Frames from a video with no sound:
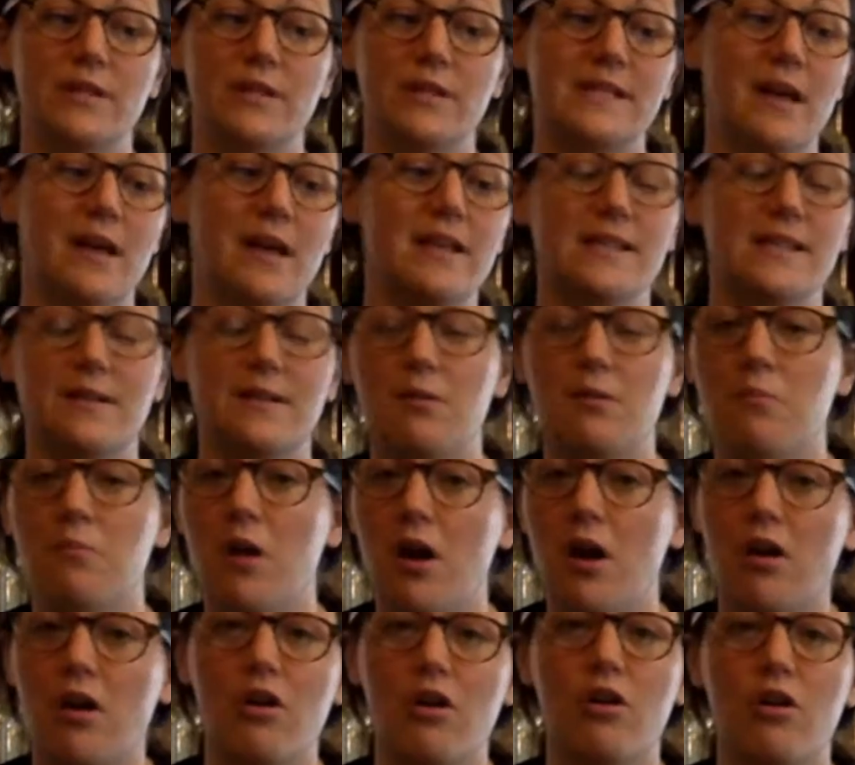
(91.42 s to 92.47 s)
as an
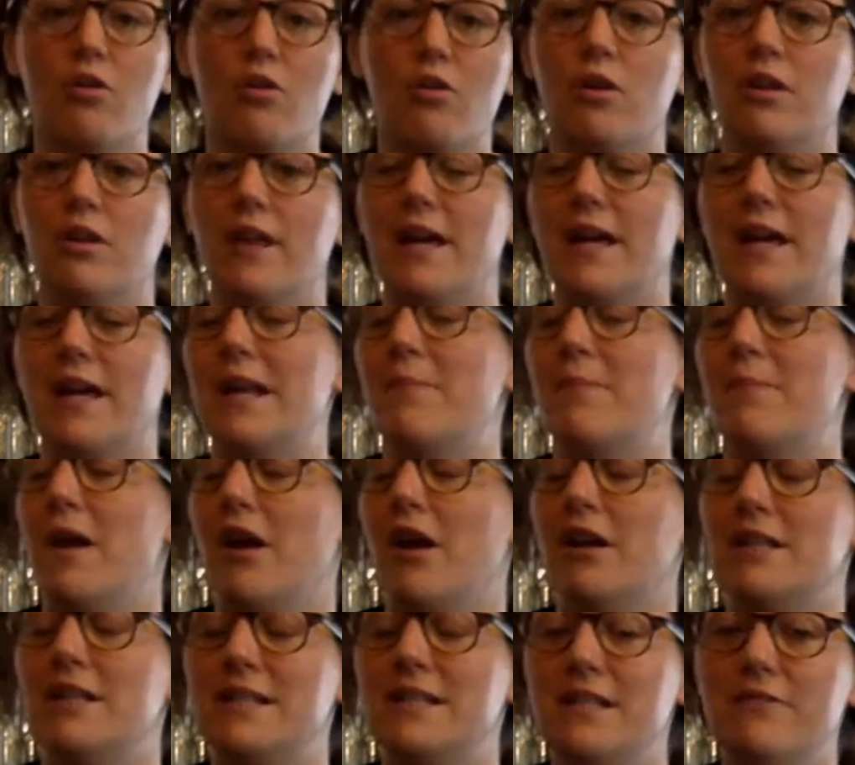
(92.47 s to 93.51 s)
Amaro or like an
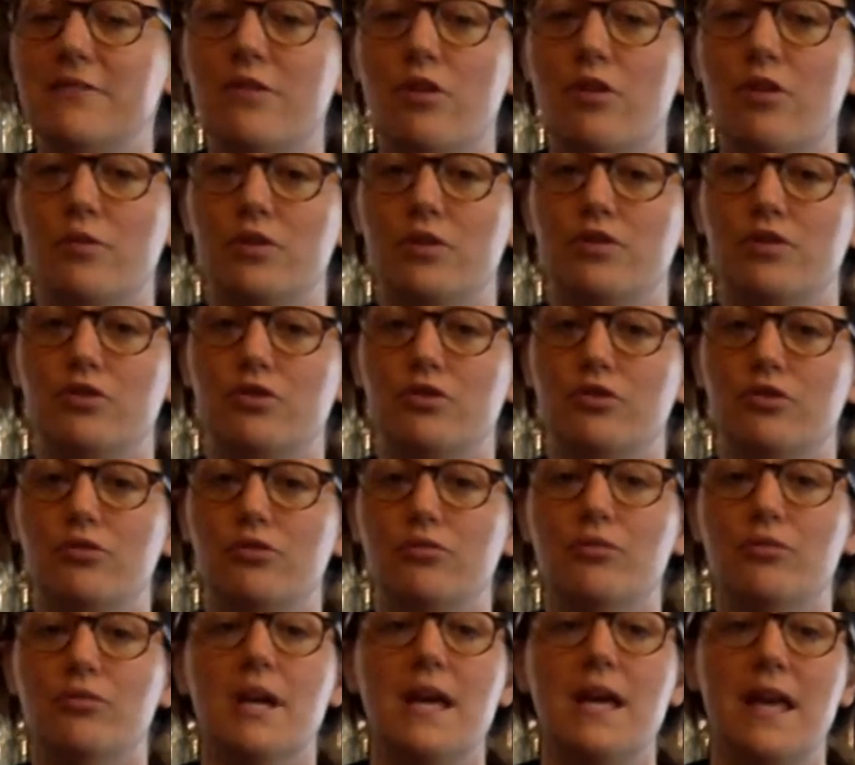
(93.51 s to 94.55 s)
aperitivo would do
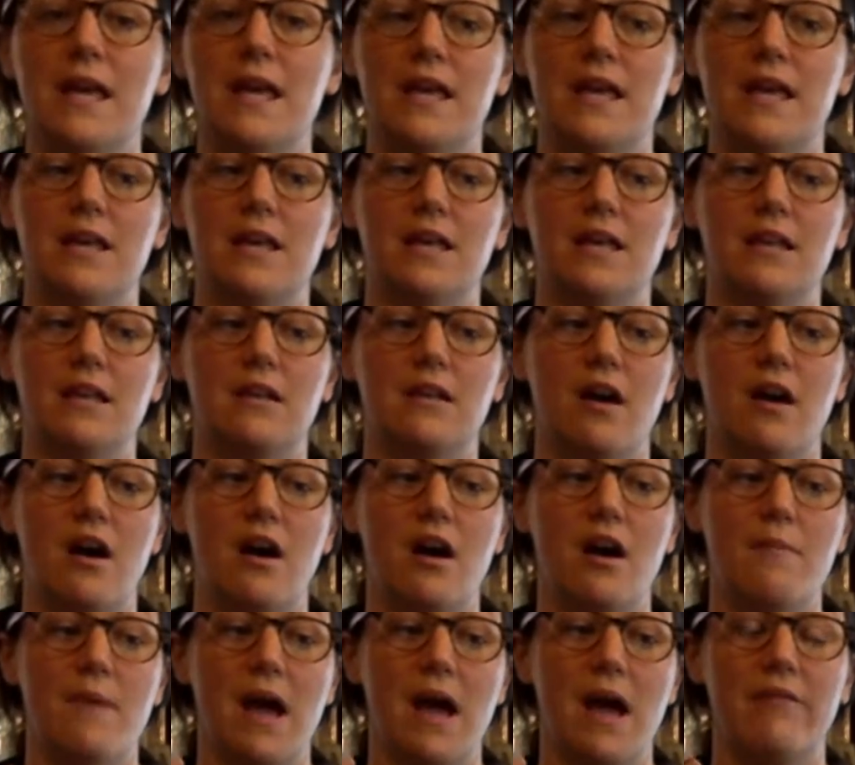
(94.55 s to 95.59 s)
in
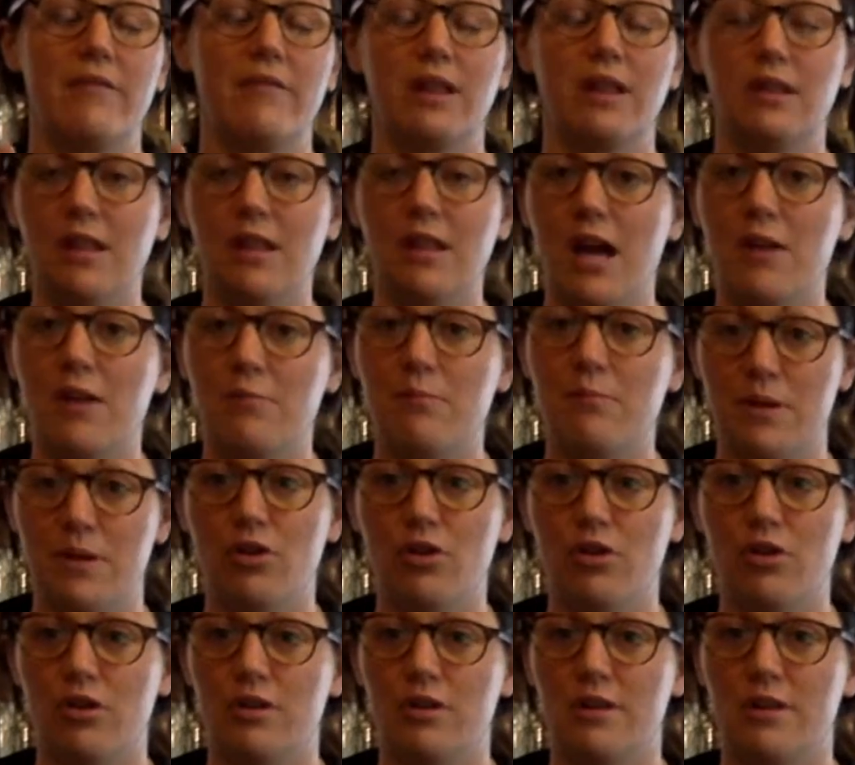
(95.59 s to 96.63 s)
having a lot of bitter
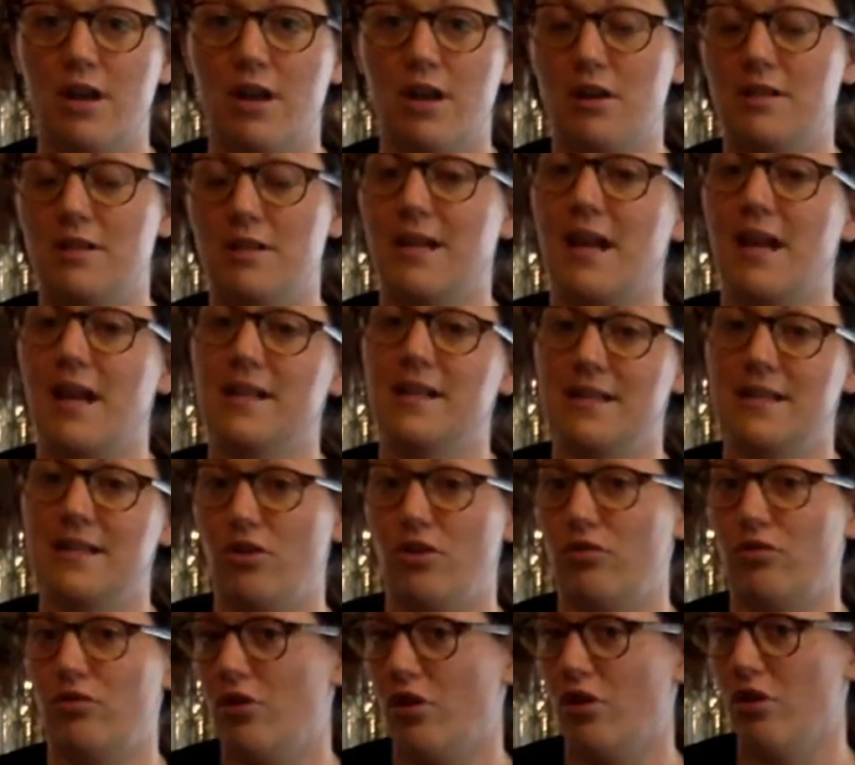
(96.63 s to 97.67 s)
in there to kind of settle
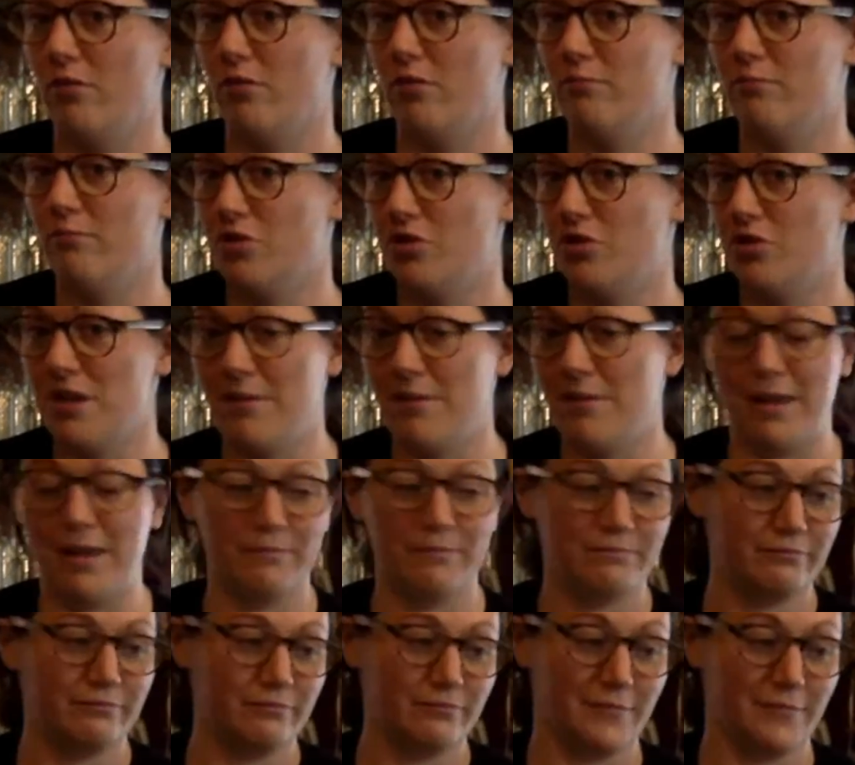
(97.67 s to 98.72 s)
your tummy.
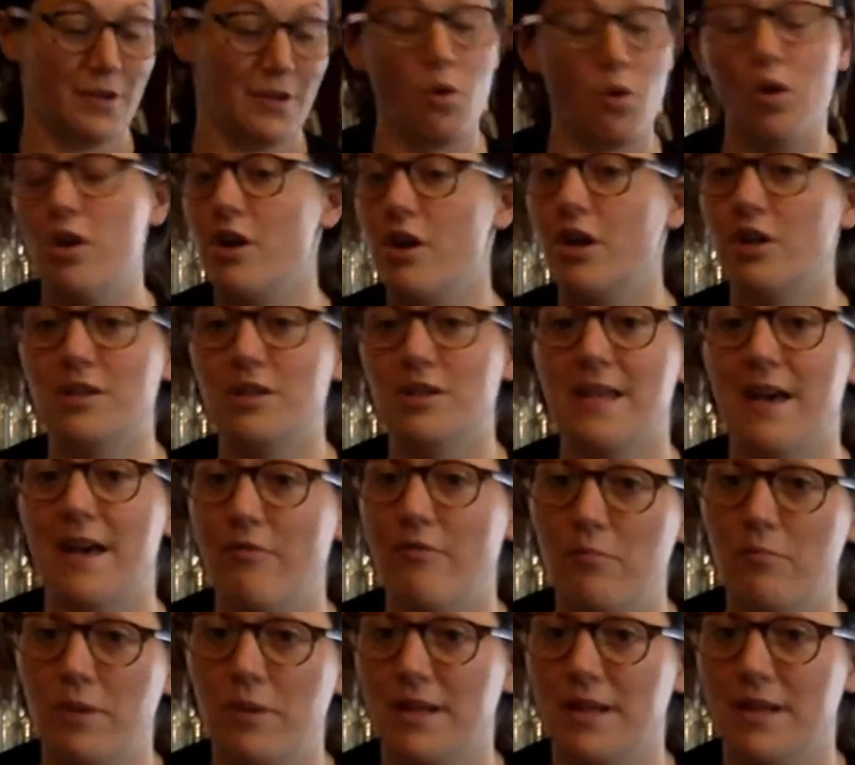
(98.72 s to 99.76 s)
Or you can just have it
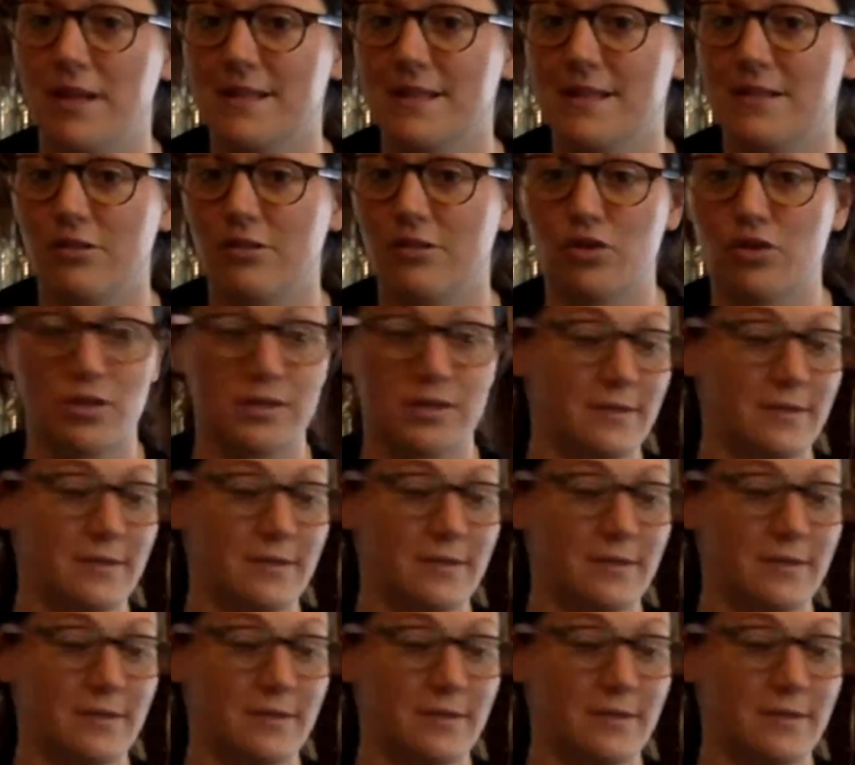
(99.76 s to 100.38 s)
because it's delicious.